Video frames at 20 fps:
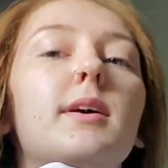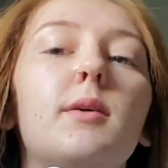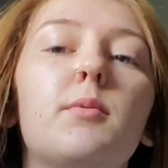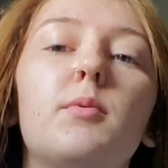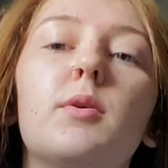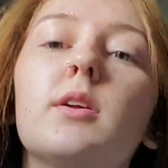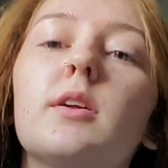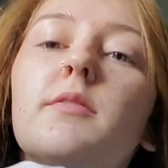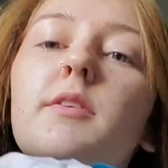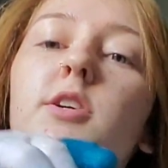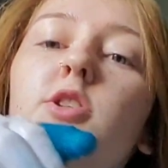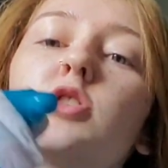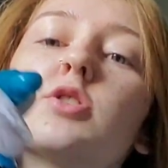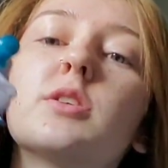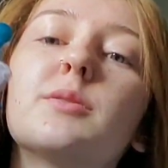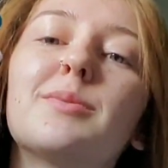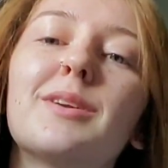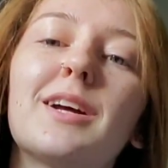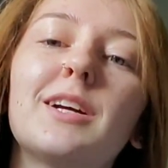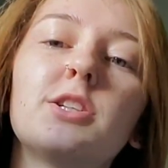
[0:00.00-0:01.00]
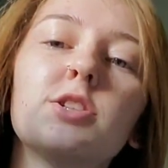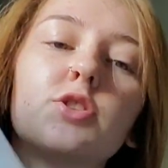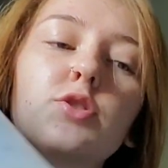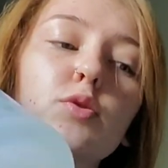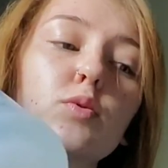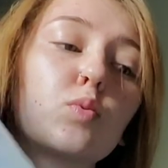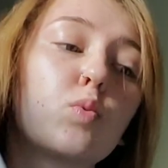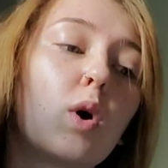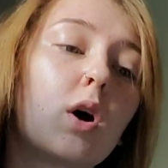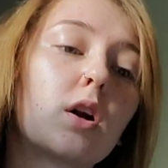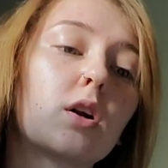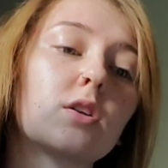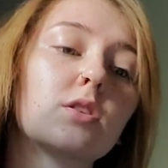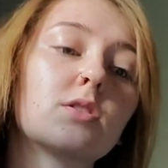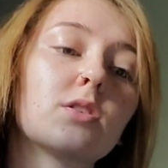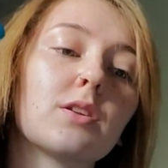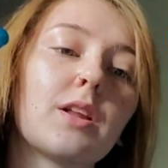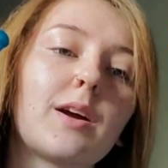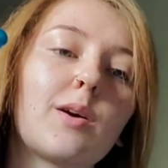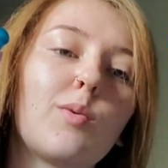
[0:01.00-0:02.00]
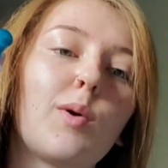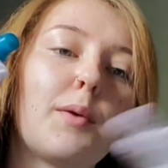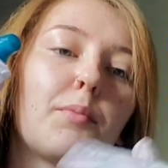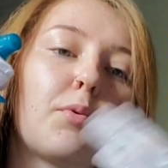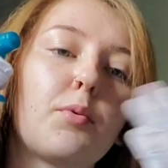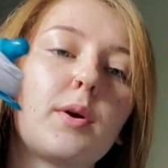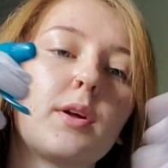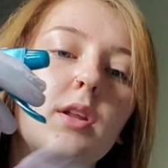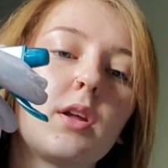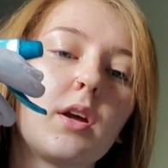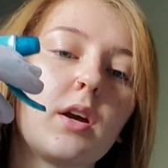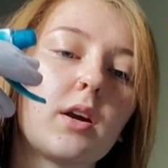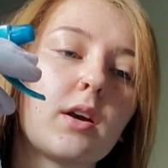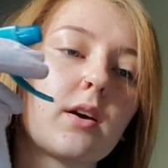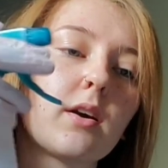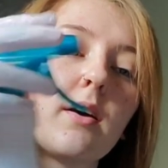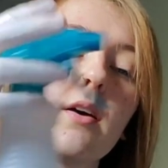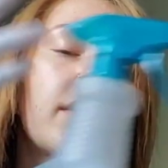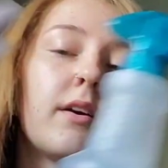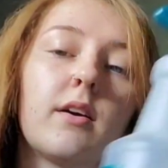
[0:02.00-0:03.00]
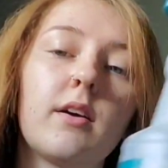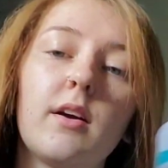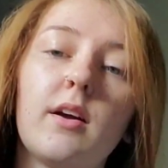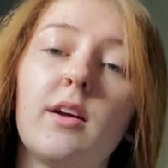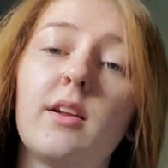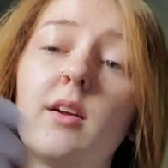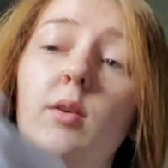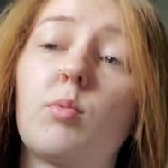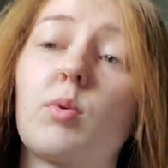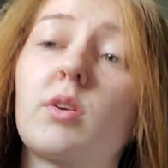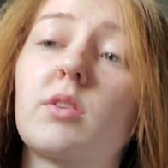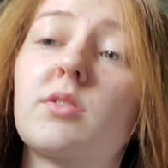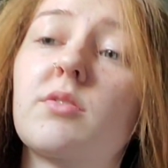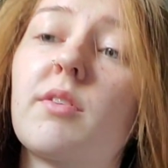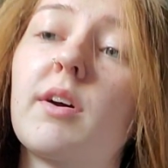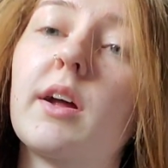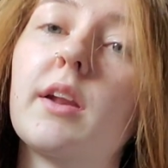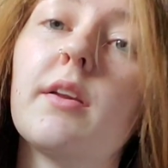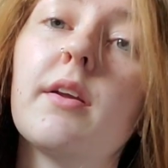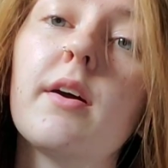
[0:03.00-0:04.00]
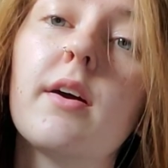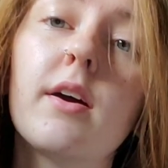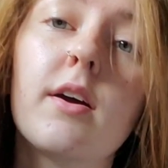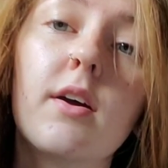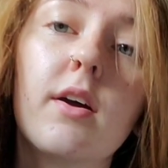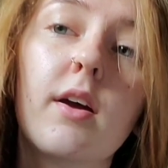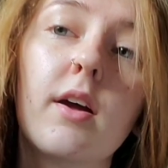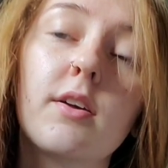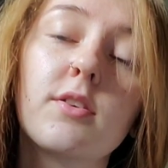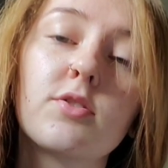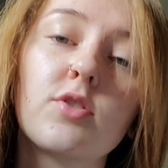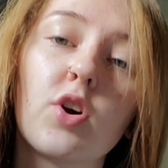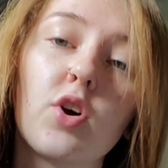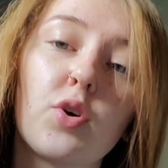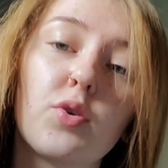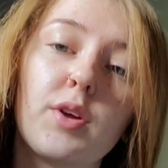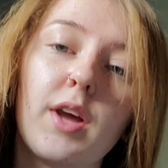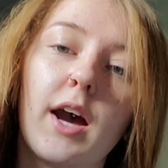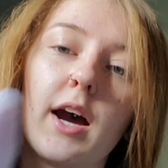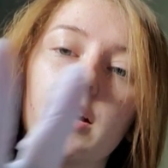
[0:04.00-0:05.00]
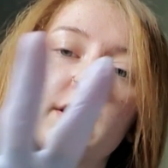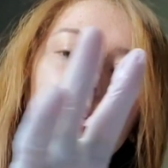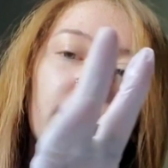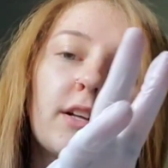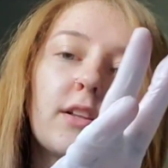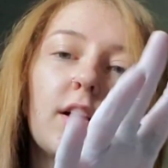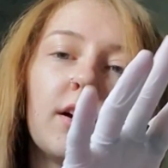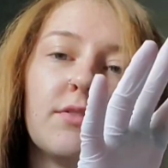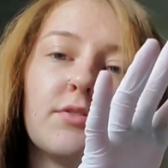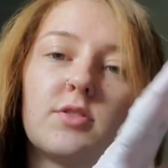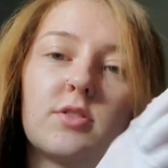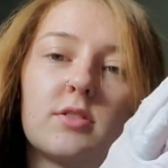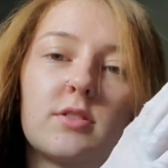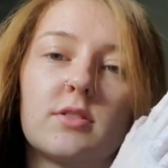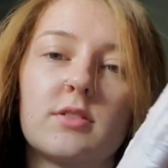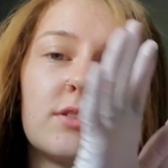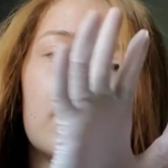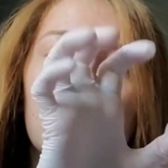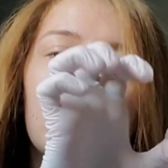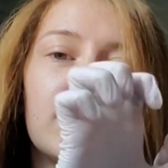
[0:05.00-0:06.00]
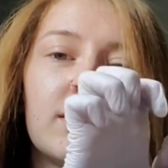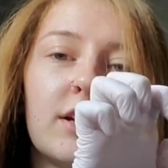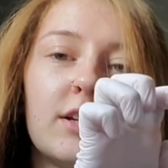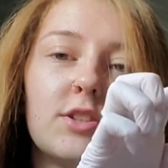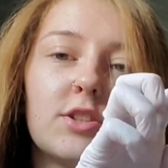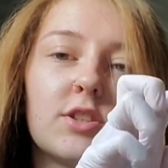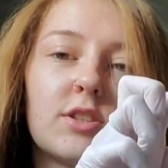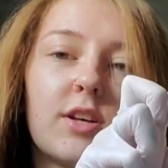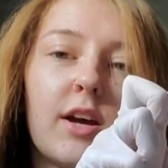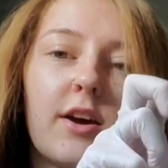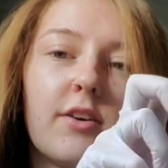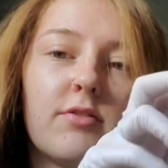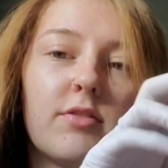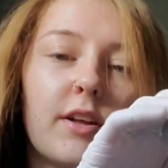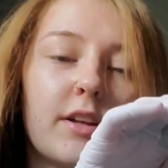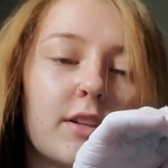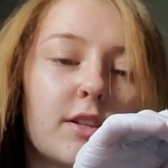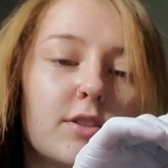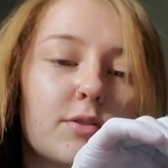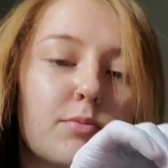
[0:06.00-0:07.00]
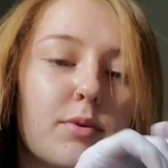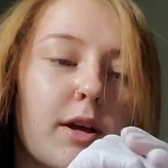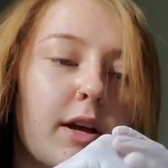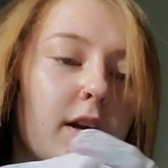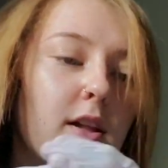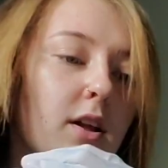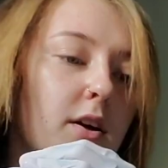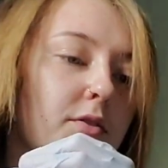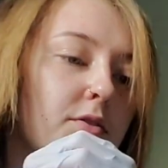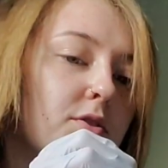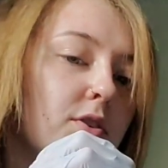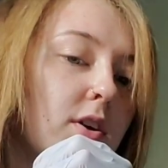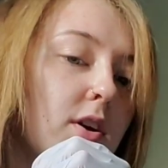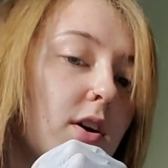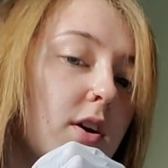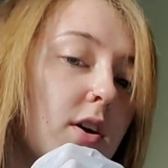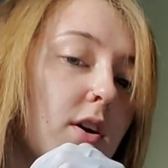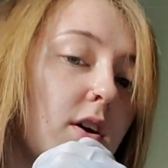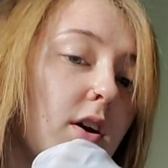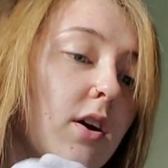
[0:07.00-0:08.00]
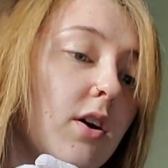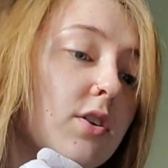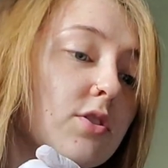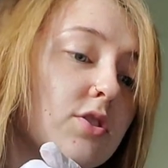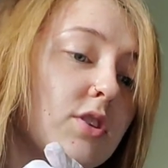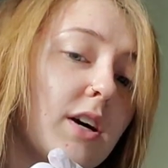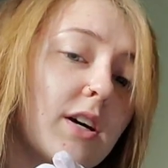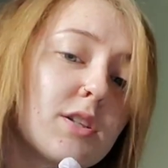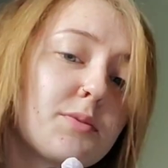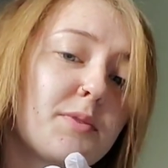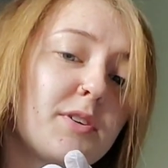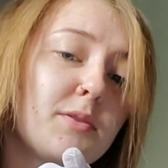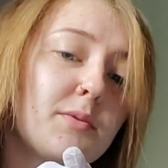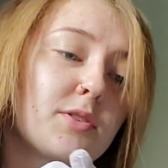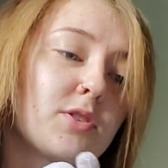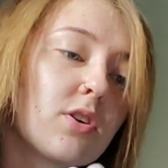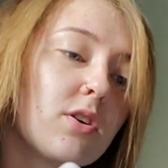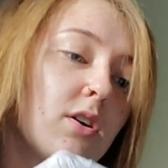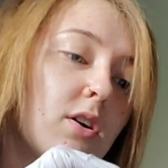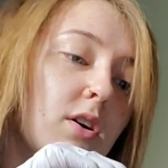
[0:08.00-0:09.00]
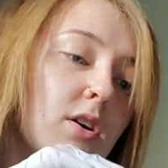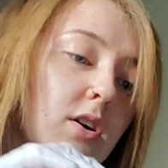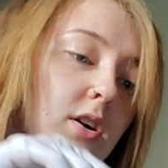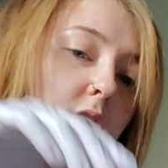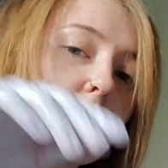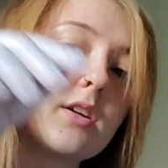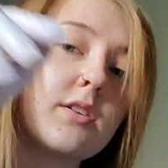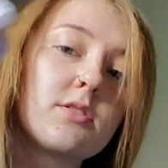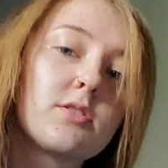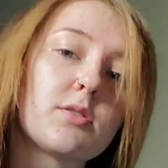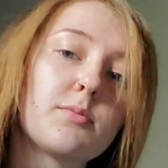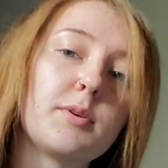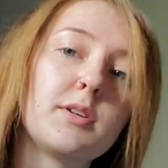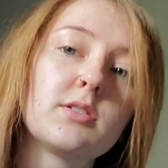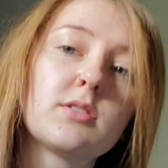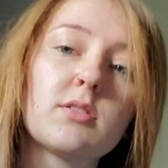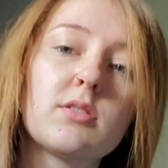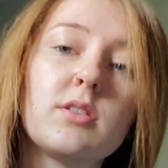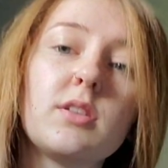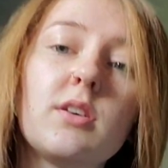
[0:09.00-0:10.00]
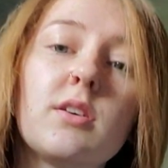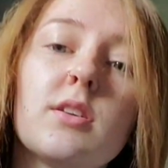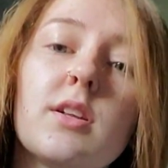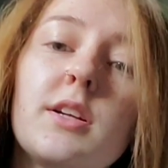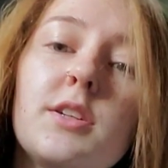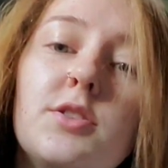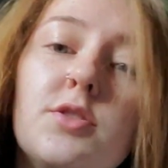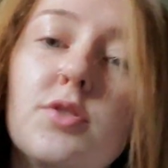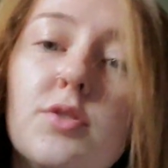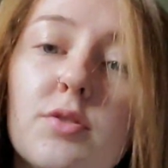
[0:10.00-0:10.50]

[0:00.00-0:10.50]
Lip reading: I will eventually, but I just use water to like wipe away the ink, and it works fine. So yeah, and then gloves. And then I just have like these plain gloves. So yeah, that's pretty much all. And so basically all I do